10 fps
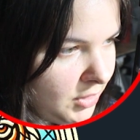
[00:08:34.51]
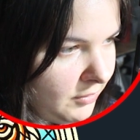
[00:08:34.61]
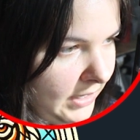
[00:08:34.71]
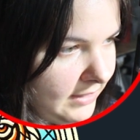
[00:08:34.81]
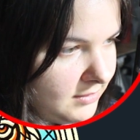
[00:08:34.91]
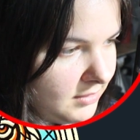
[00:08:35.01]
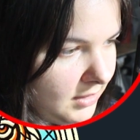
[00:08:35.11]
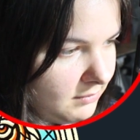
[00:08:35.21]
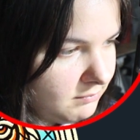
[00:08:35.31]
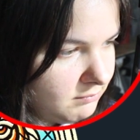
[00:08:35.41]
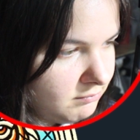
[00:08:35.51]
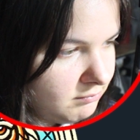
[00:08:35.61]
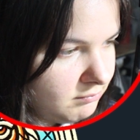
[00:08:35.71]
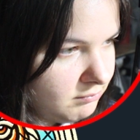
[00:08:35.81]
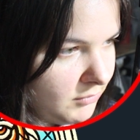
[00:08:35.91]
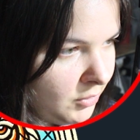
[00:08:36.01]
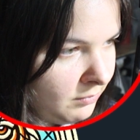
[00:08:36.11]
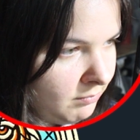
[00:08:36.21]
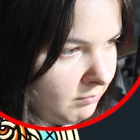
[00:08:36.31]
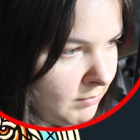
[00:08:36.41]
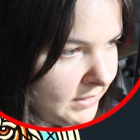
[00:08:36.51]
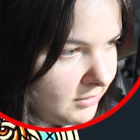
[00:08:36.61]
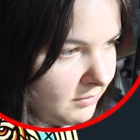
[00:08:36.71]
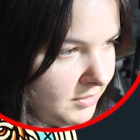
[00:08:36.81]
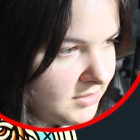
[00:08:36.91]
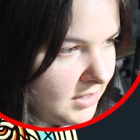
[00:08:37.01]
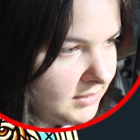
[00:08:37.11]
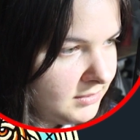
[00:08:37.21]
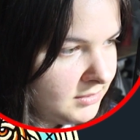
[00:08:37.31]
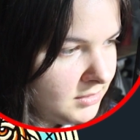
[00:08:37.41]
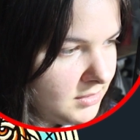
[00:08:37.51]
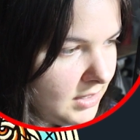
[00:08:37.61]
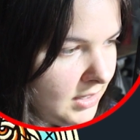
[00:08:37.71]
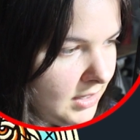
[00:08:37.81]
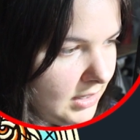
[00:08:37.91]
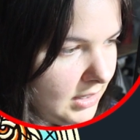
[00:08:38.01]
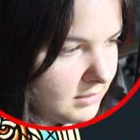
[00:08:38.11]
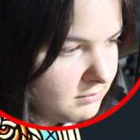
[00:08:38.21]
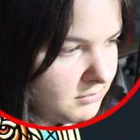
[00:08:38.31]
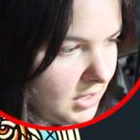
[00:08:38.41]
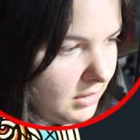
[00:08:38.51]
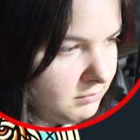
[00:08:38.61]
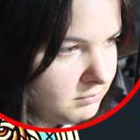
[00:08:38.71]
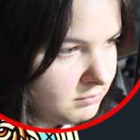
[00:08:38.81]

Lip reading: create a better result, and yeah,